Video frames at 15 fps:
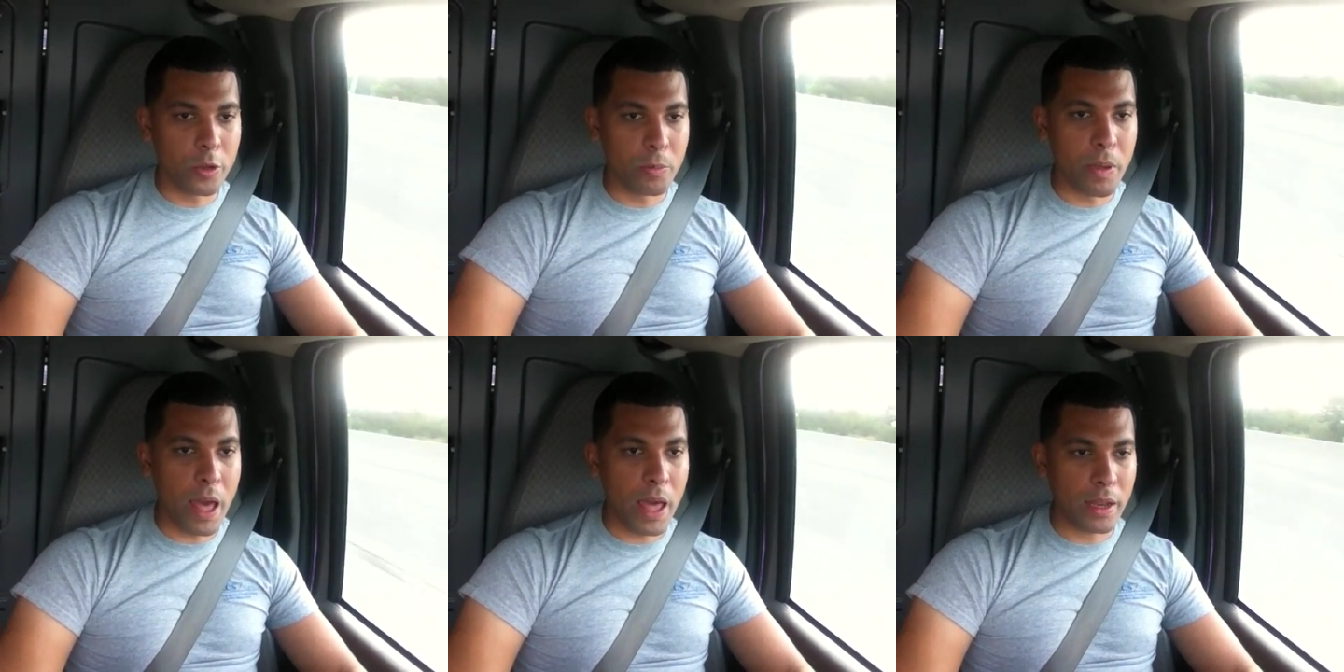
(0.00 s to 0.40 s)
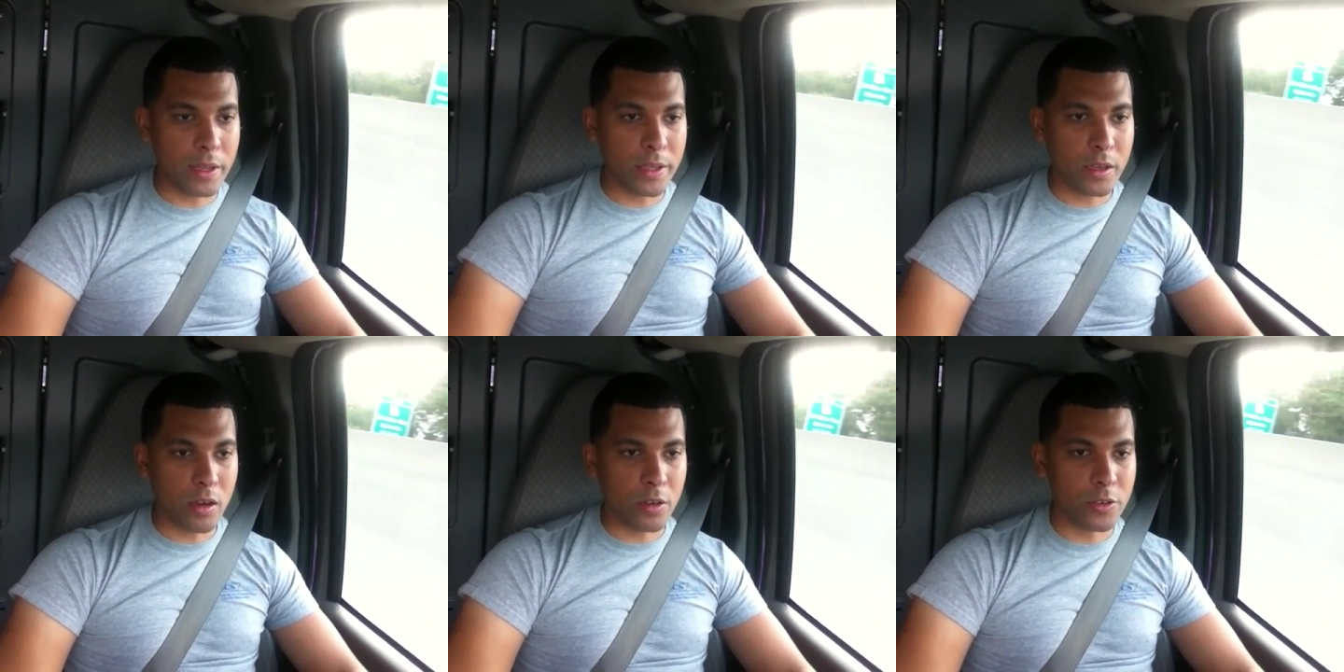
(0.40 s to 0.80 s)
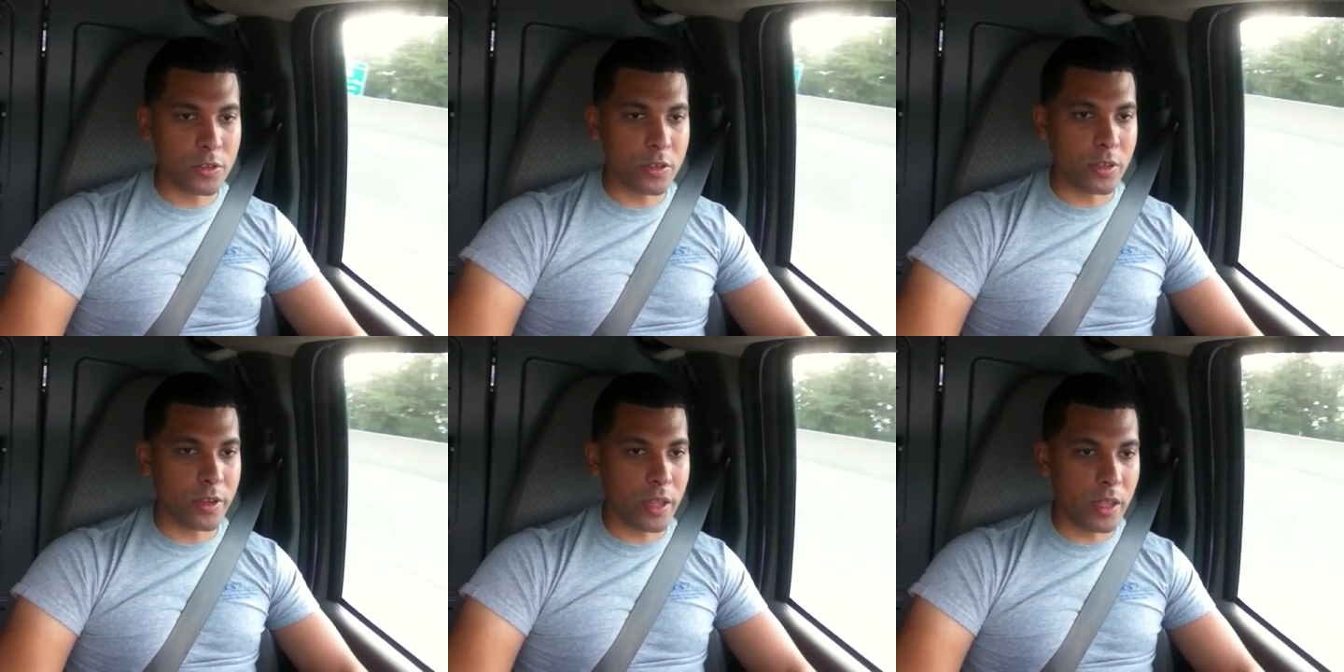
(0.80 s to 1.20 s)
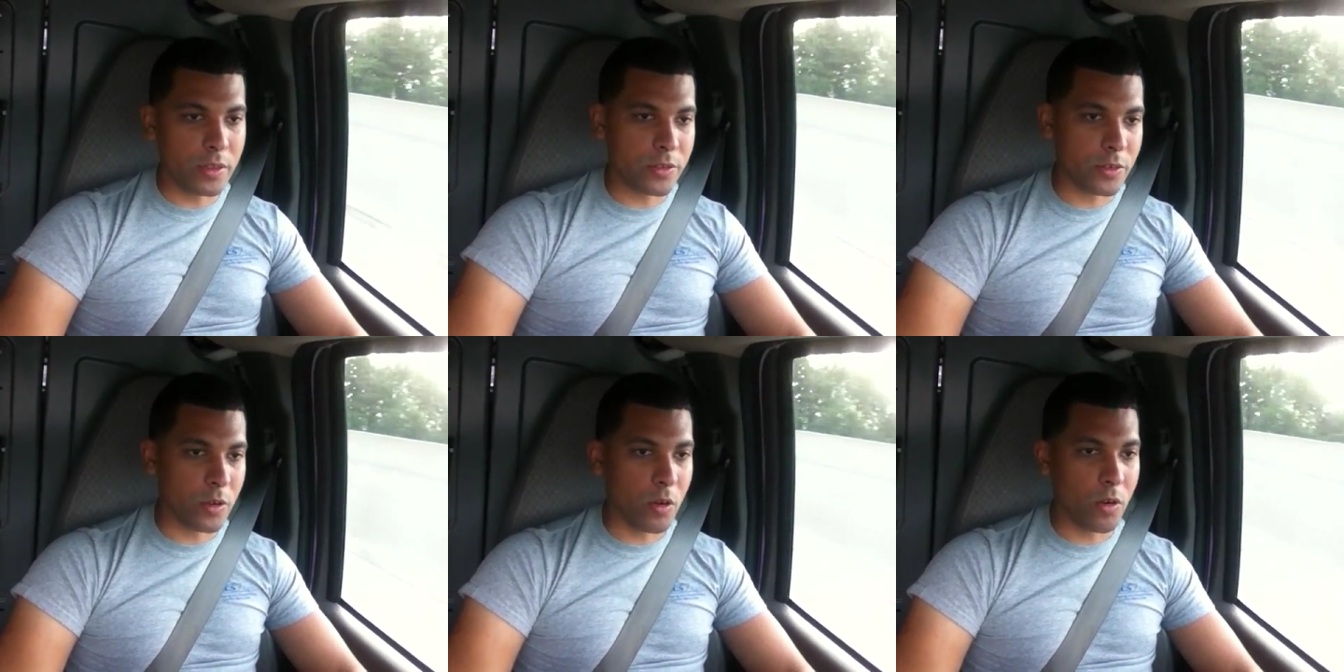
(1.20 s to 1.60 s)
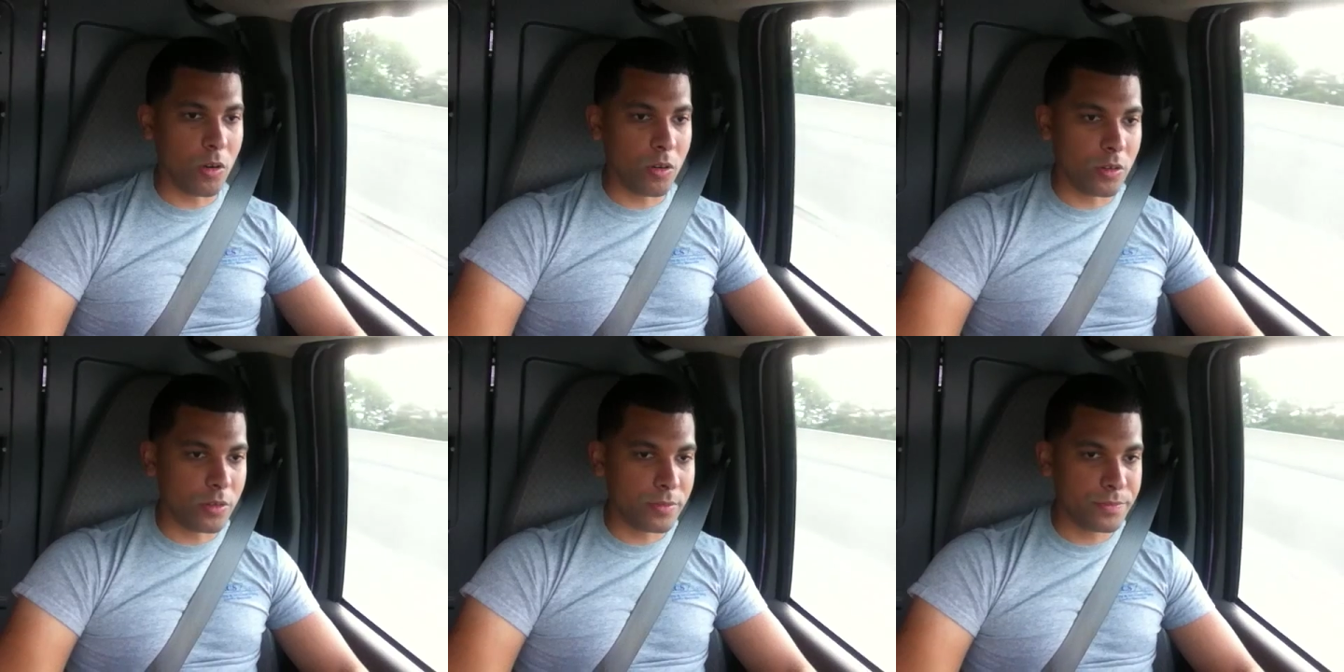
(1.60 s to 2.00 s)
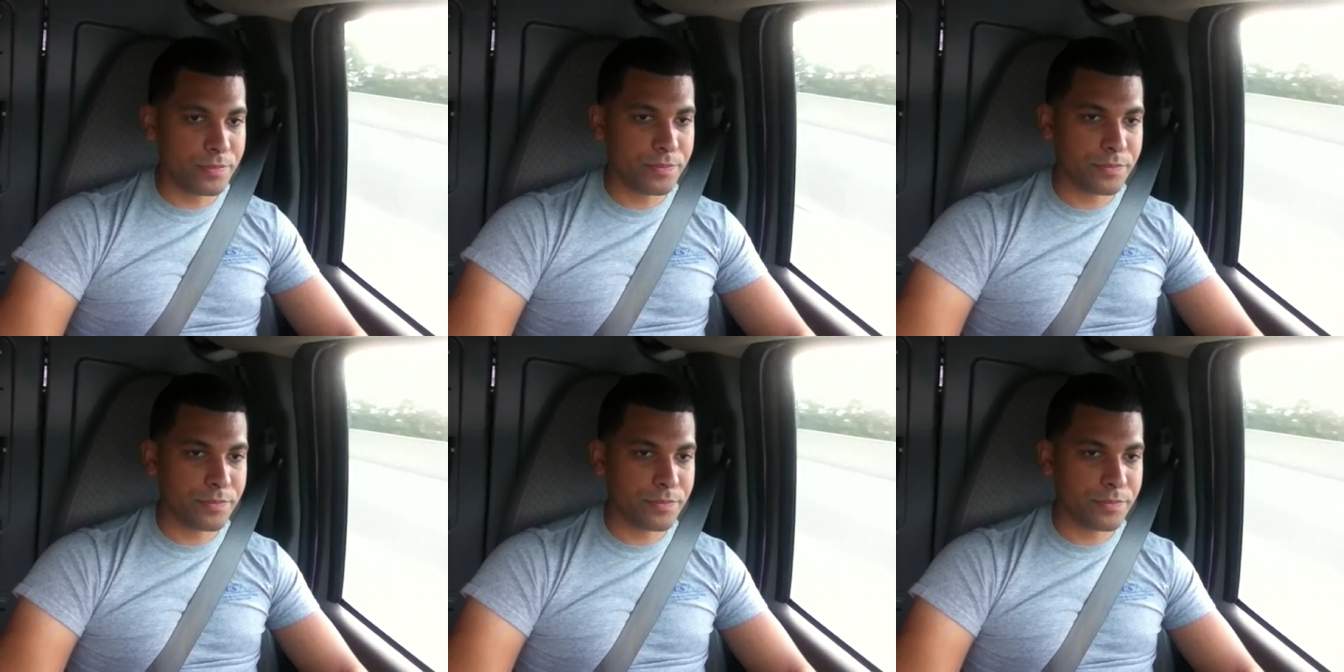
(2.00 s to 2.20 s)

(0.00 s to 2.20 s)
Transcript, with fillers: real bad leak on your condenser coil,